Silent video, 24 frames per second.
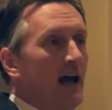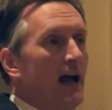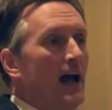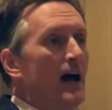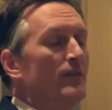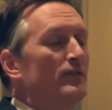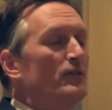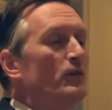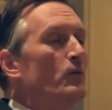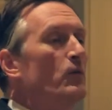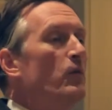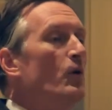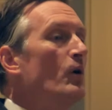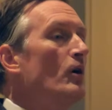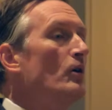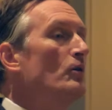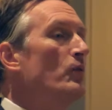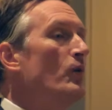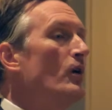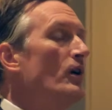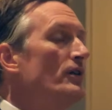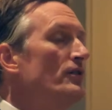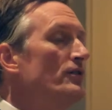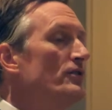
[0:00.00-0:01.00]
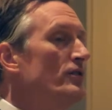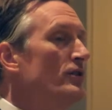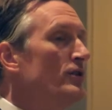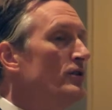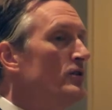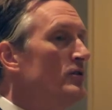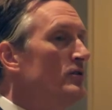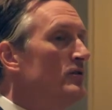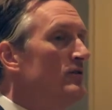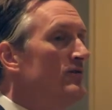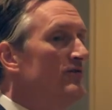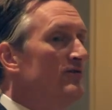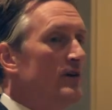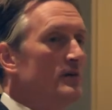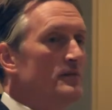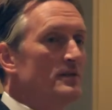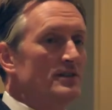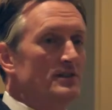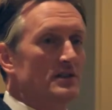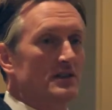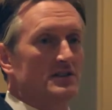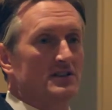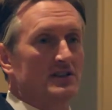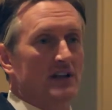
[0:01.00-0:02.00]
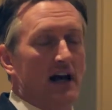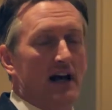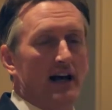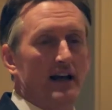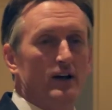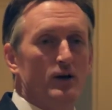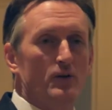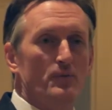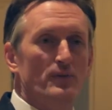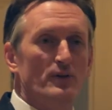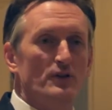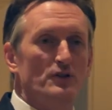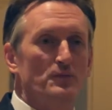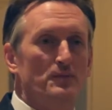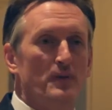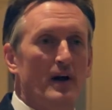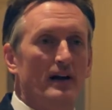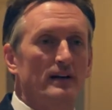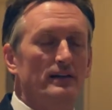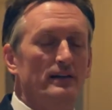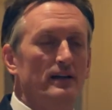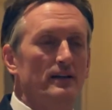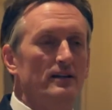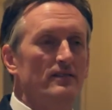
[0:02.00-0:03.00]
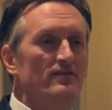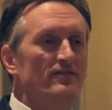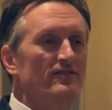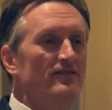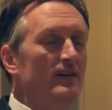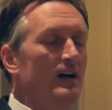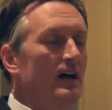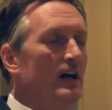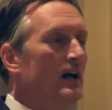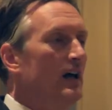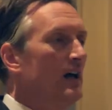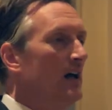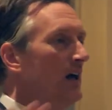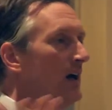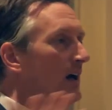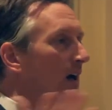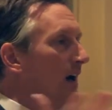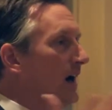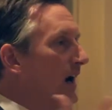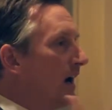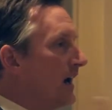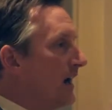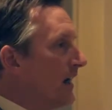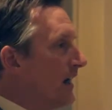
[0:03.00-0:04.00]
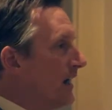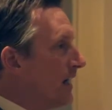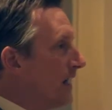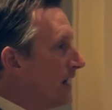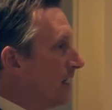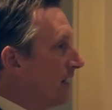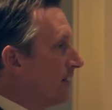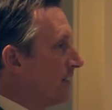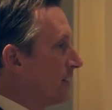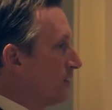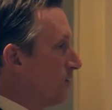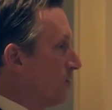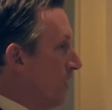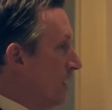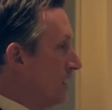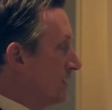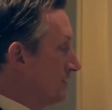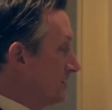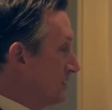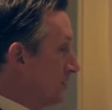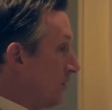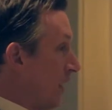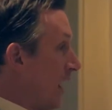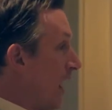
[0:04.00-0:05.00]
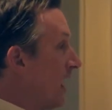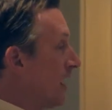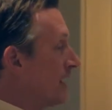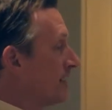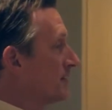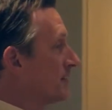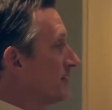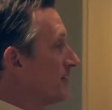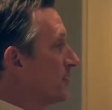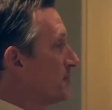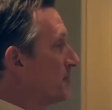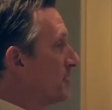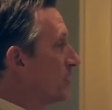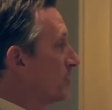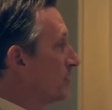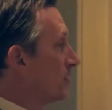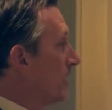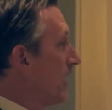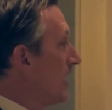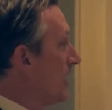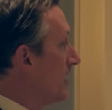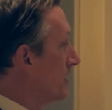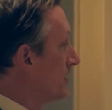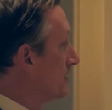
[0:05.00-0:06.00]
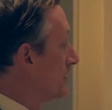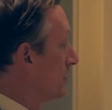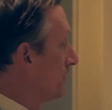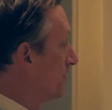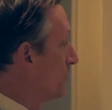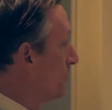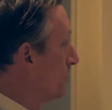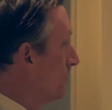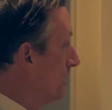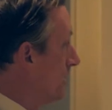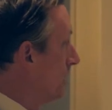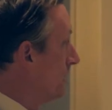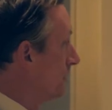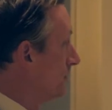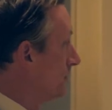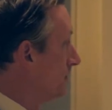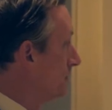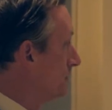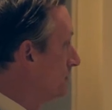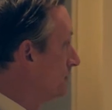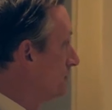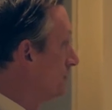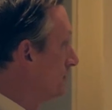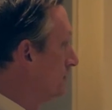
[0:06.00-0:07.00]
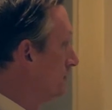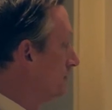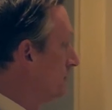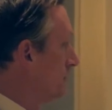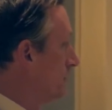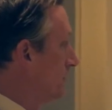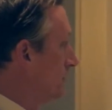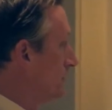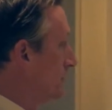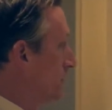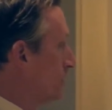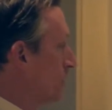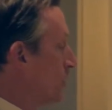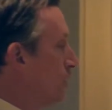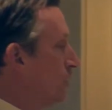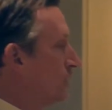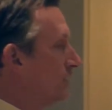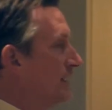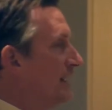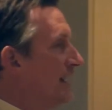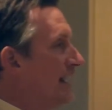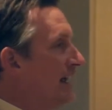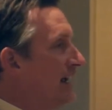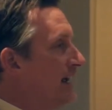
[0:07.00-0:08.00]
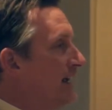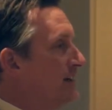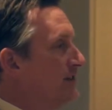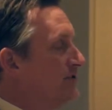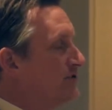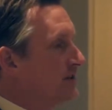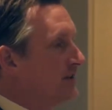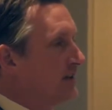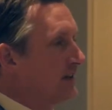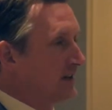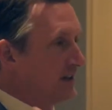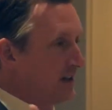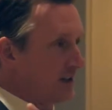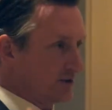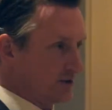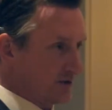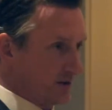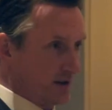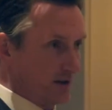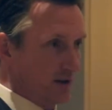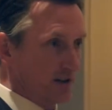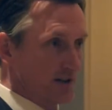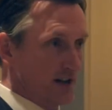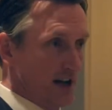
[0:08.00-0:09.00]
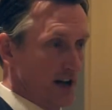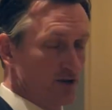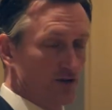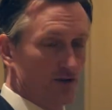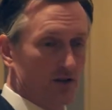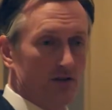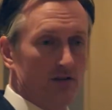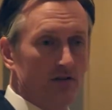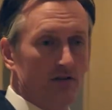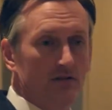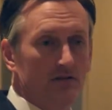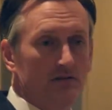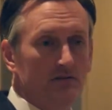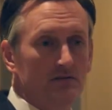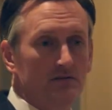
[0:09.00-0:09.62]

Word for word: After World War II, from a societal perspective, uh, there was the rise of the middle class, if you will. It was a golden age in industrialization